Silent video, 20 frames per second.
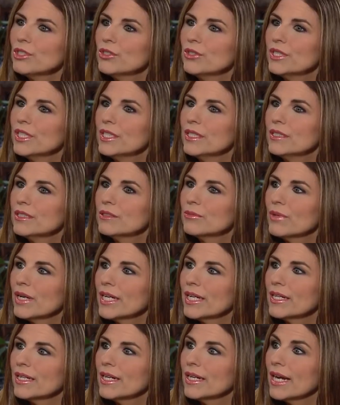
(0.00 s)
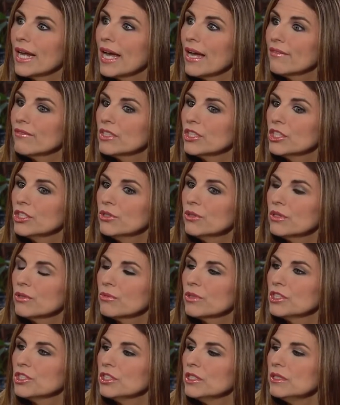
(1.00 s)
doing is making an avenue, or
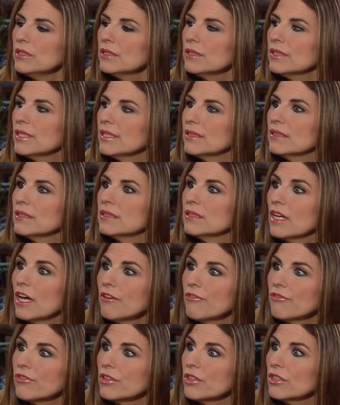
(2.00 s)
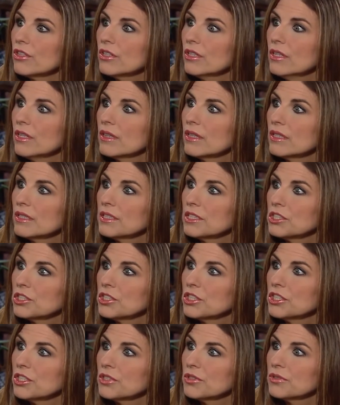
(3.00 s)
what Jesus said, suffer the little
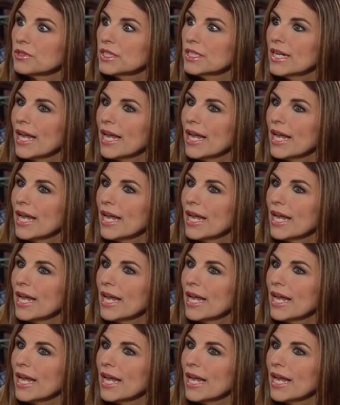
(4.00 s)
children.